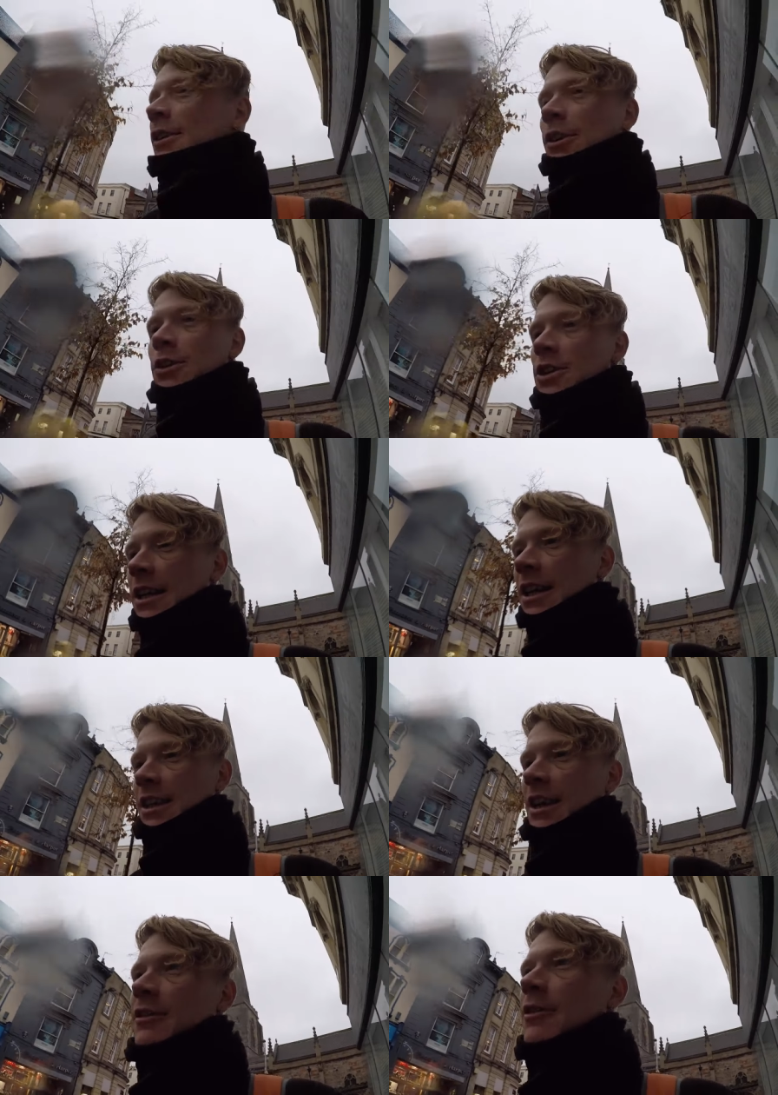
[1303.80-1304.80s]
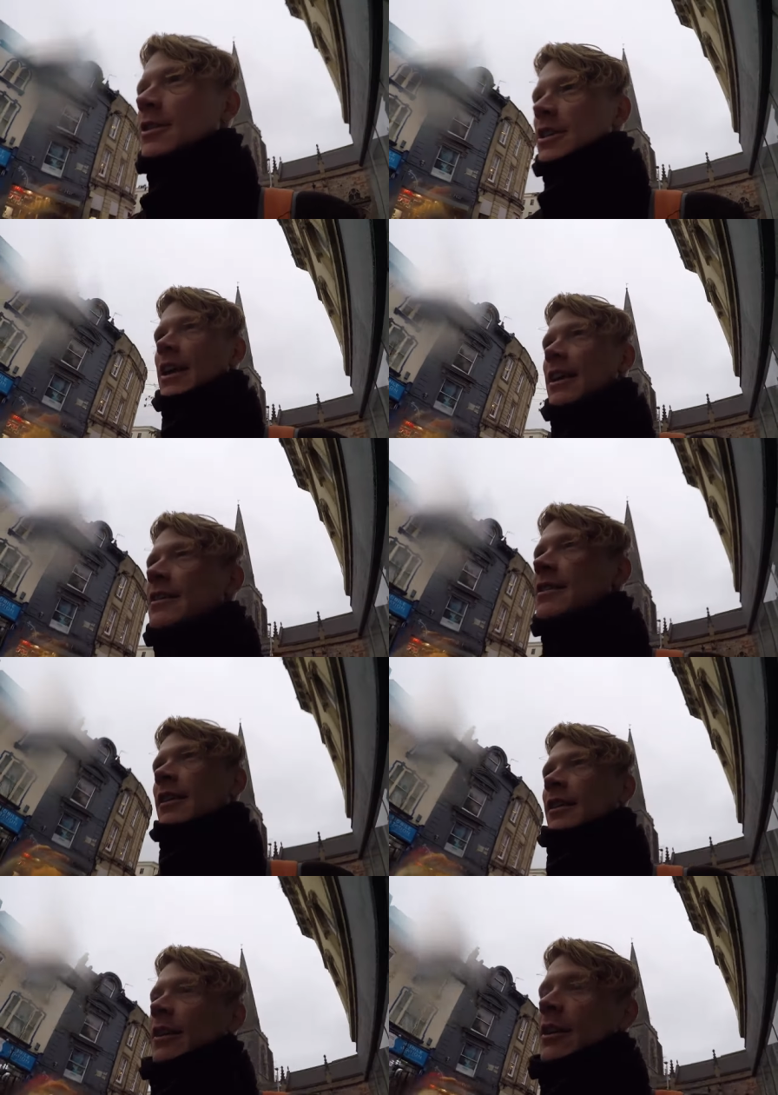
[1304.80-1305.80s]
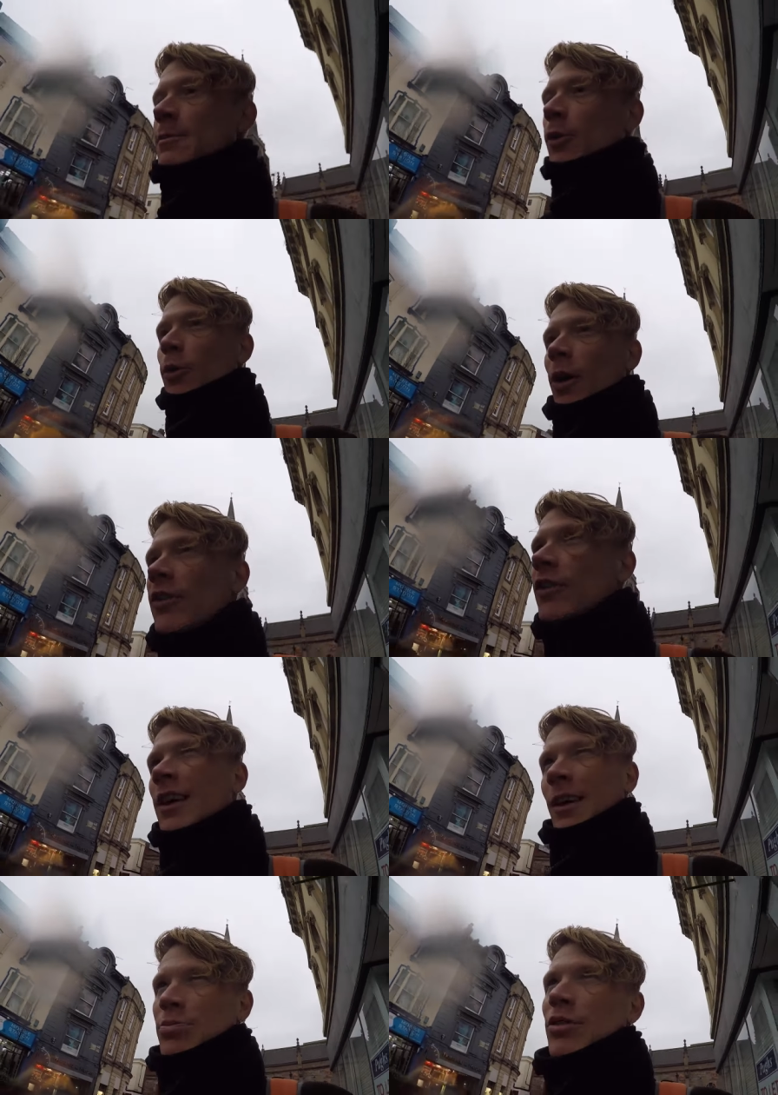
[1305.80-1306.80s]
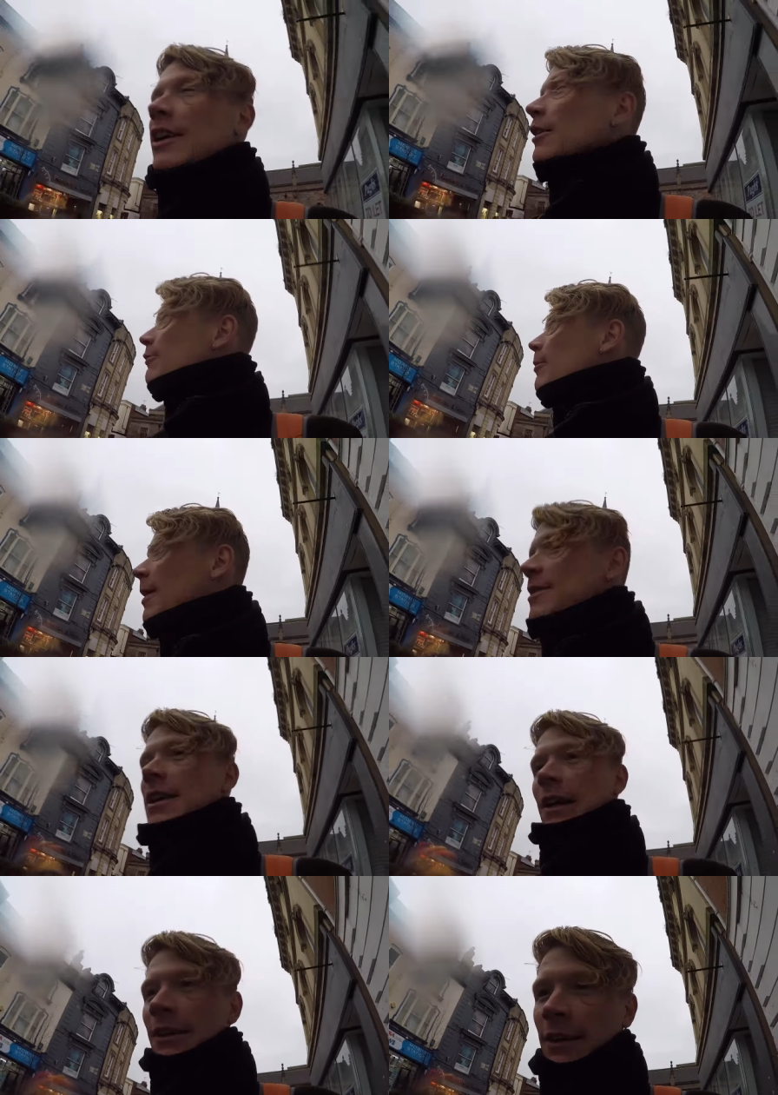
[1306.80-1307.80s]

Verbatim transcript: Usually cathedral cities, the small ones, pretty good for busking.